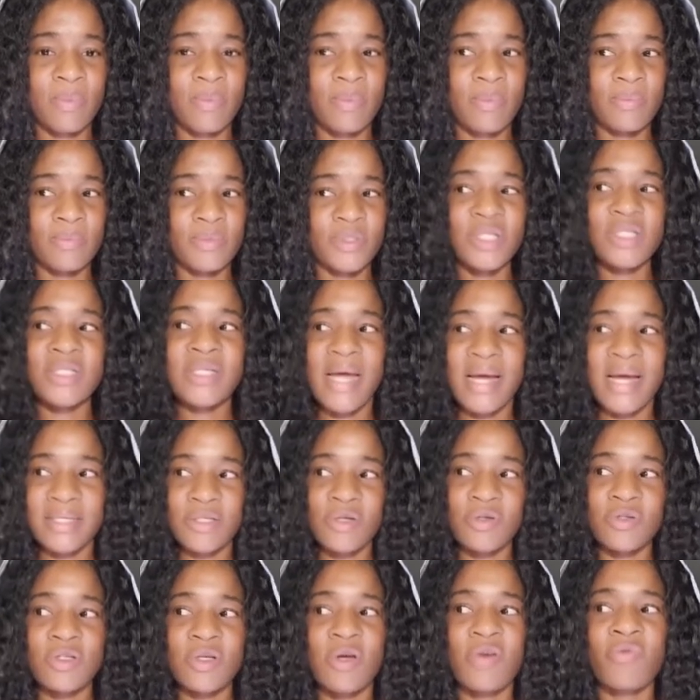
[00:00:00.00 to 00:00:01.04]
just ask
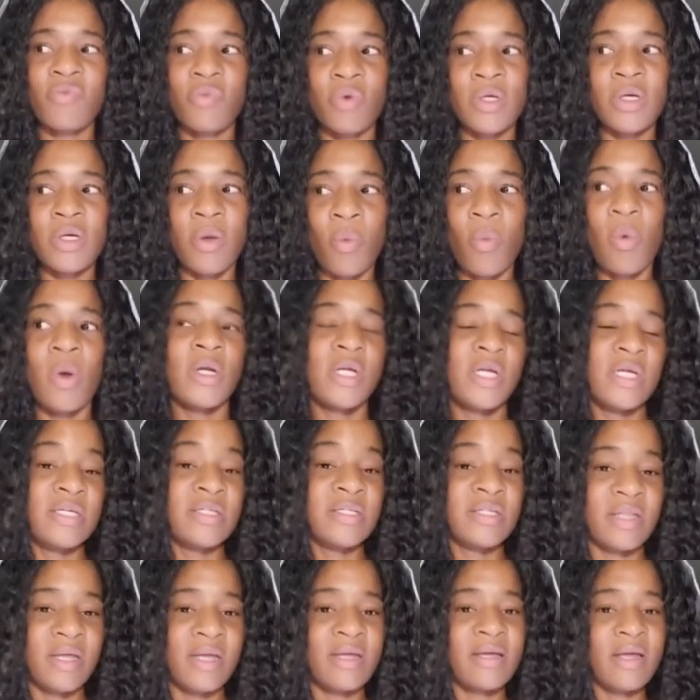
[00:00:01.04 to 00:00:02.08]
yourself what, what
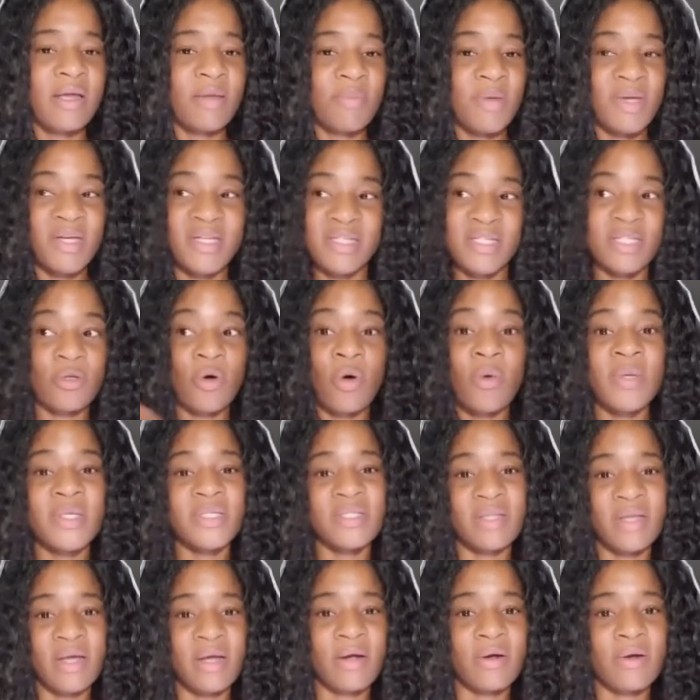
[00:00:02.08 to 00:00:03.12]
he's thinking. Because he's
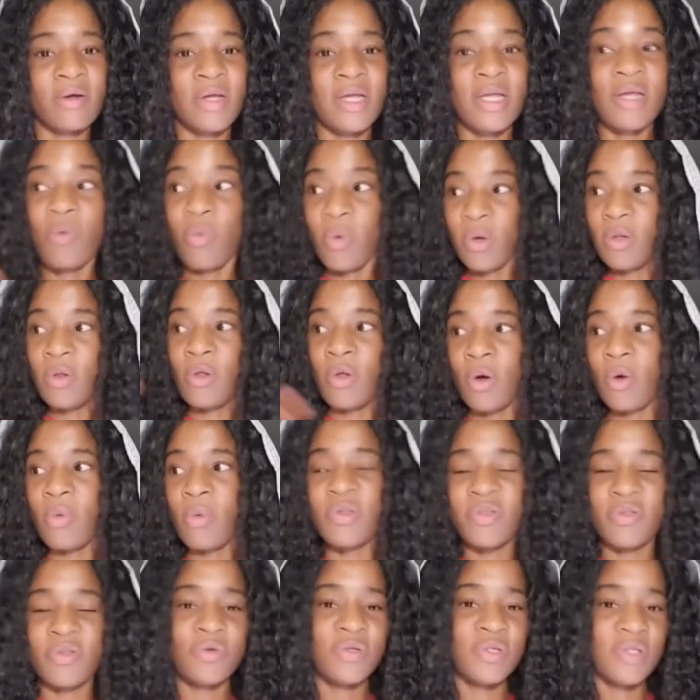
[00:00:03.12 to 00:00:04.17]
always there. He will go
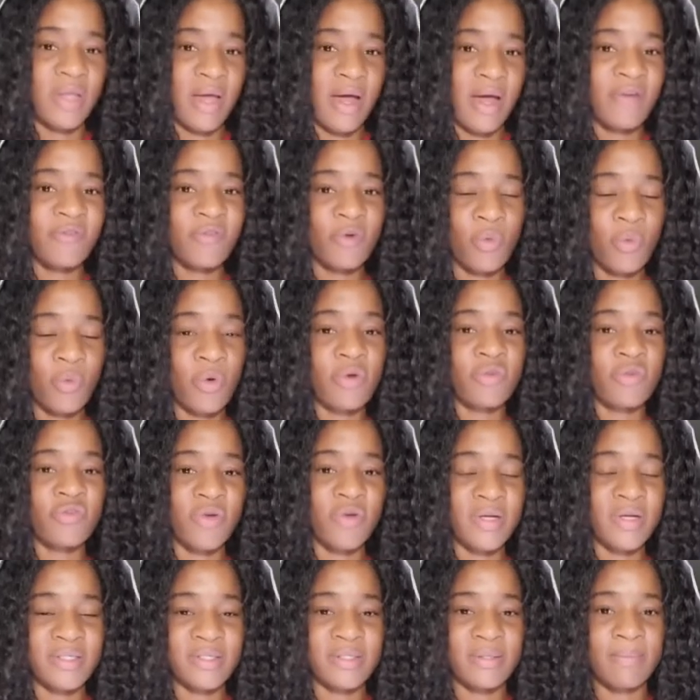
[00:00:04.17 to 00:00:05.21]
with you to the after work
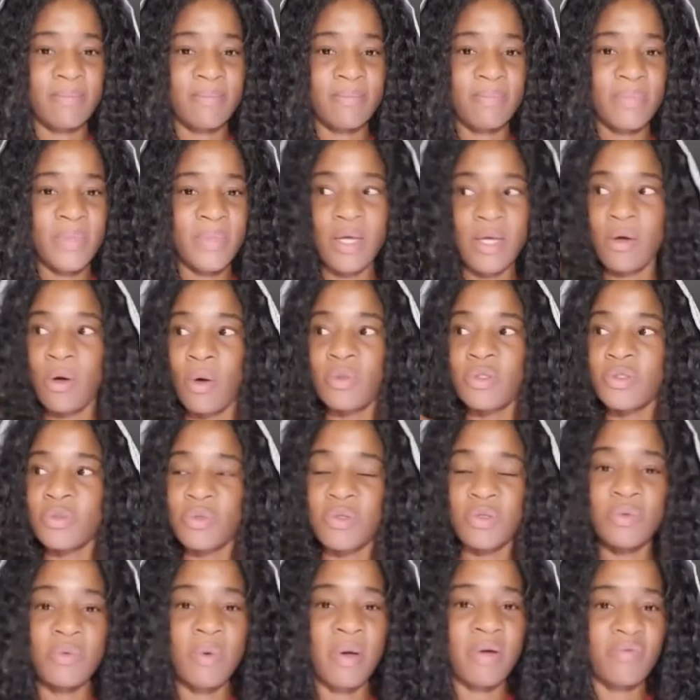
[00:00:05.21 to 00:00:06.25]
drinks. He goes
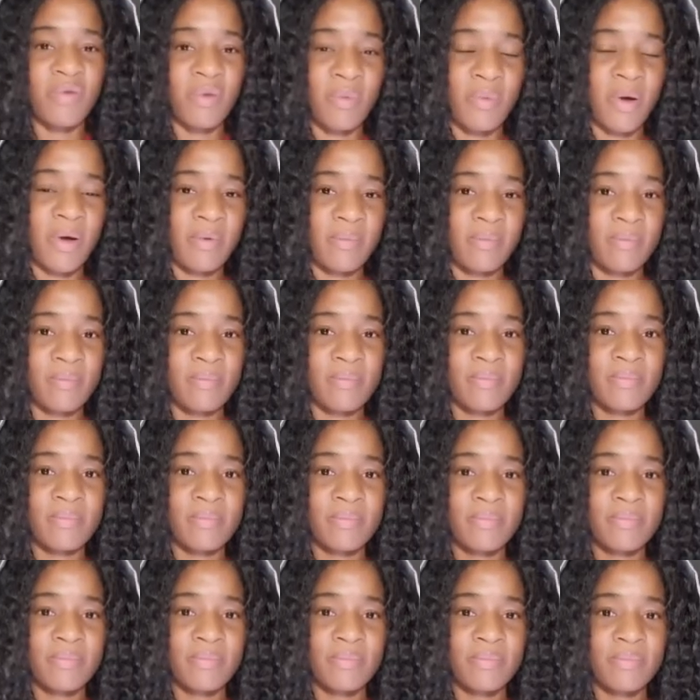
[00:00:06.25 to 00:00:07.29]
with you everywhere.
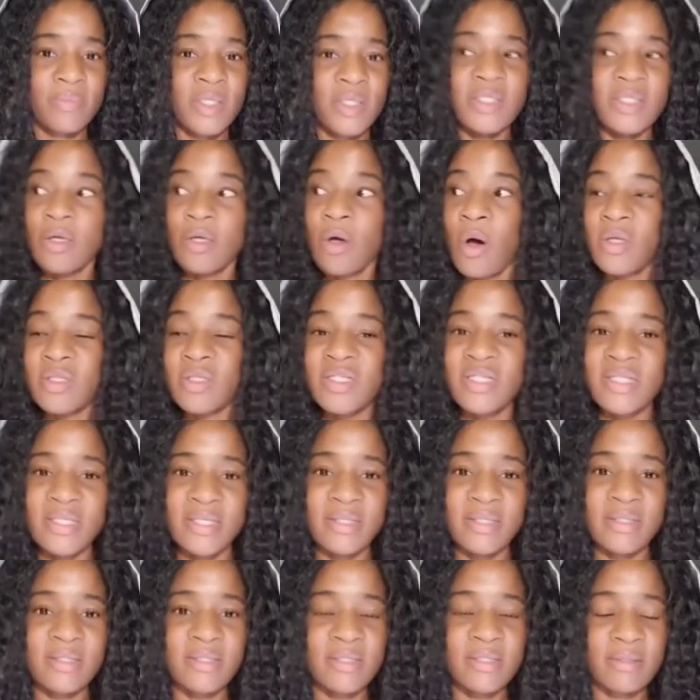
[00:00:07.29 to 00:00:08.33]
He's a
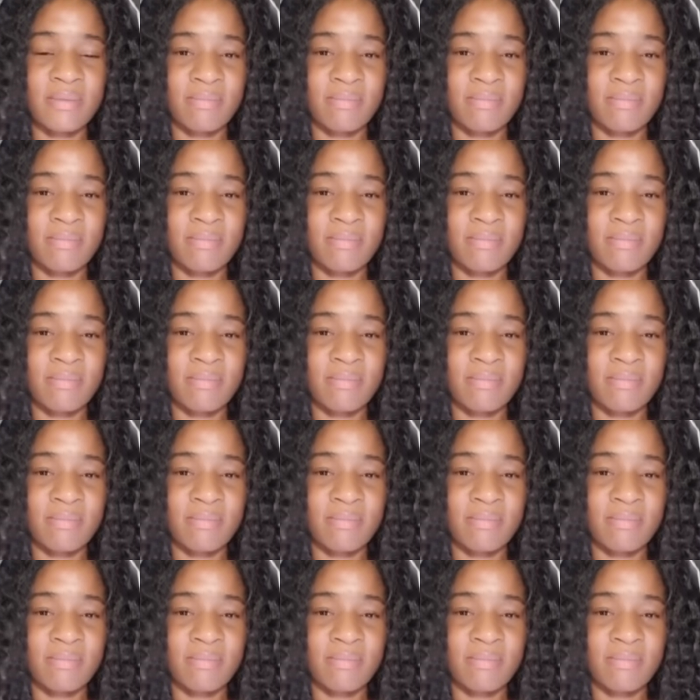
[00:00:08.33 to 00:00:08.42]
constant.